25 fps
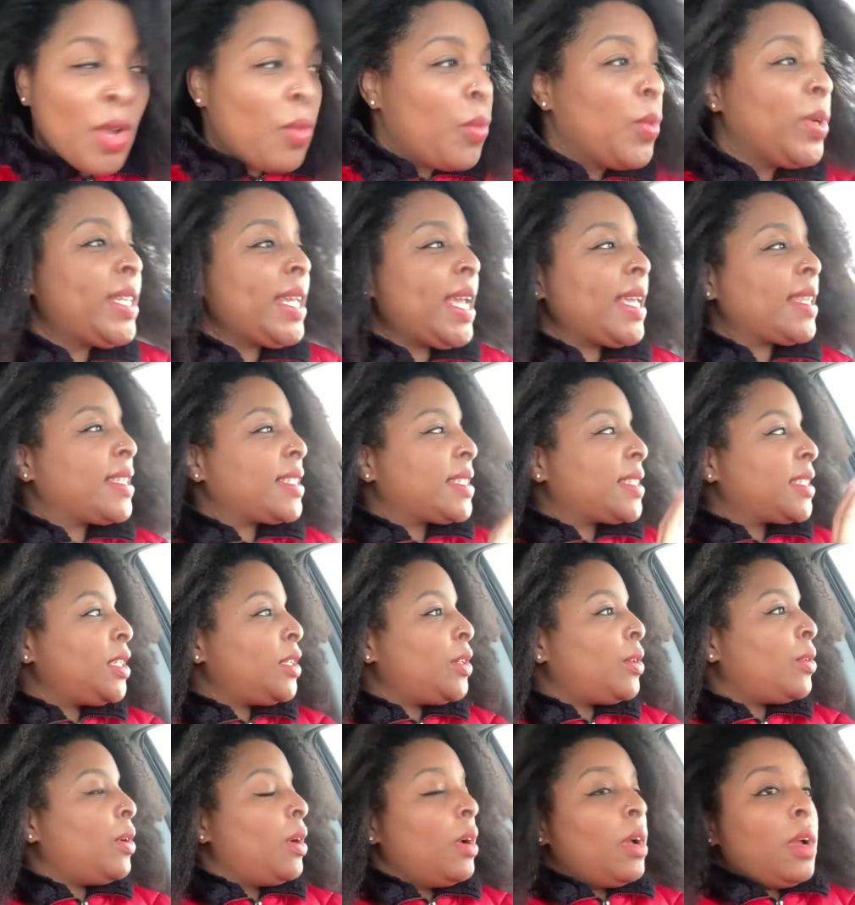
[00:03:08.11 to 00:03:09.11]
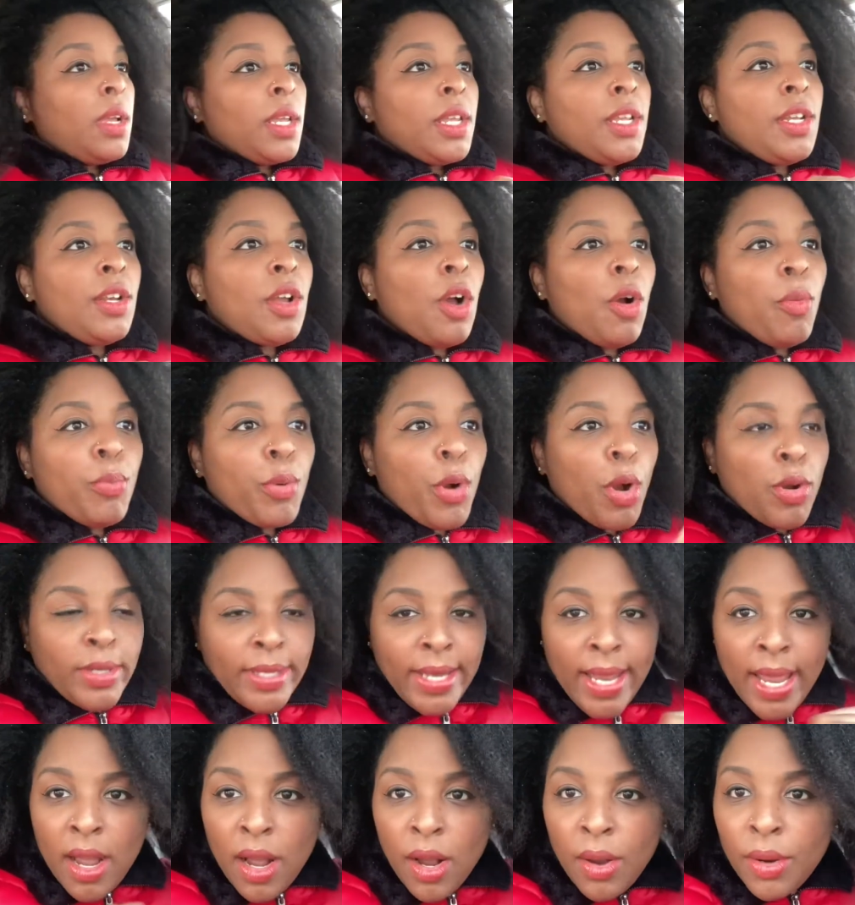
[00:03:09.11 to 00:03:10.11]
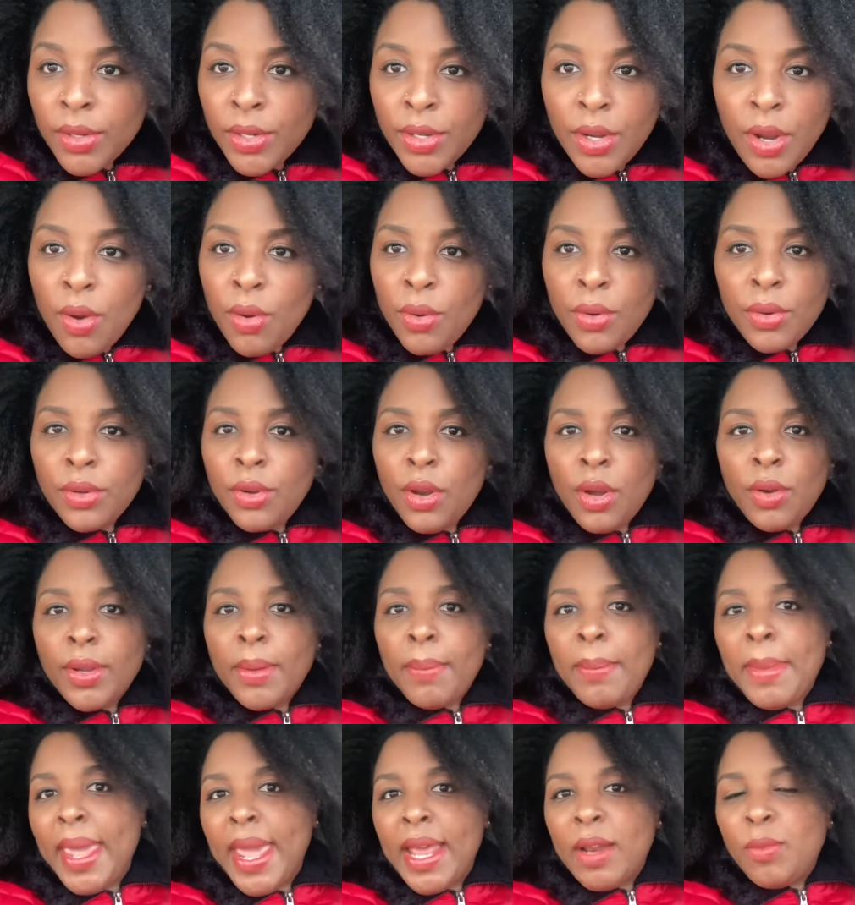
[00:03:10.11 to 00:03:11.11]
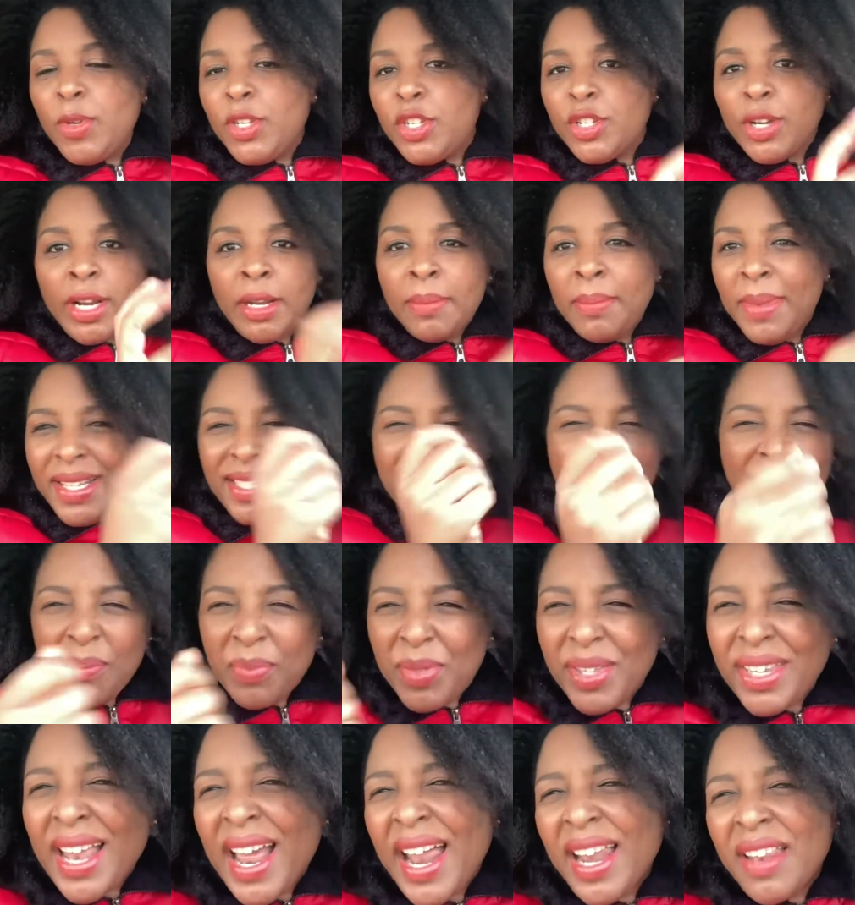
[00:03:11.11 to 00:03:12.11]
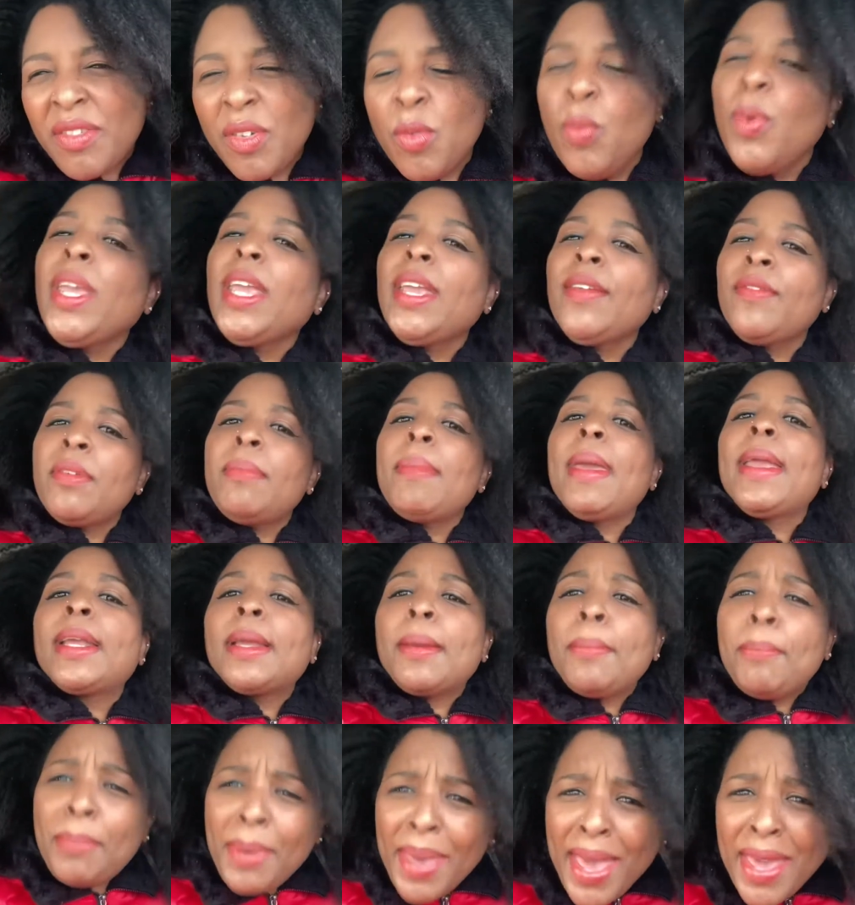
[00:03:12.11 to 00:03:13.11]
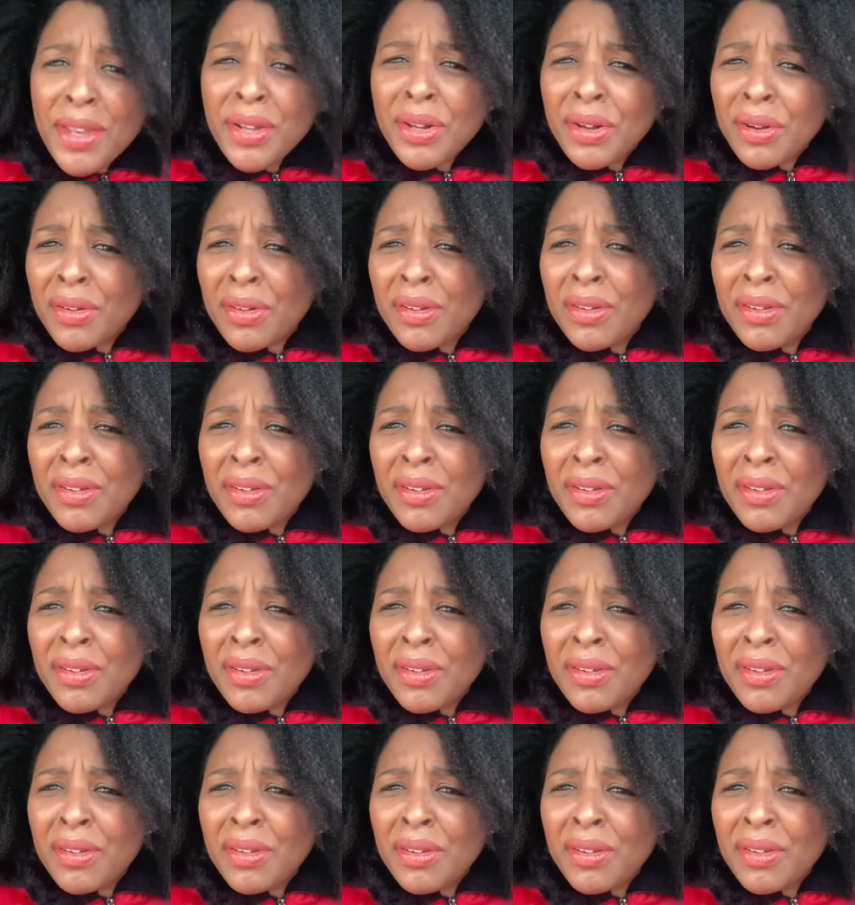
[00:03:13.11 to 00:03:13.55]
We take this little, you know, broke down, no, no good man, we try to make something out of it. We even make him better.